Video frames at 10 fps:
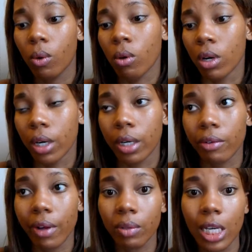
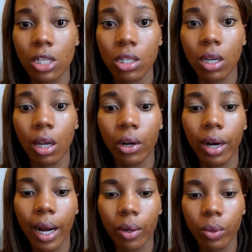or foundation or
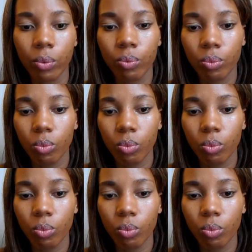how to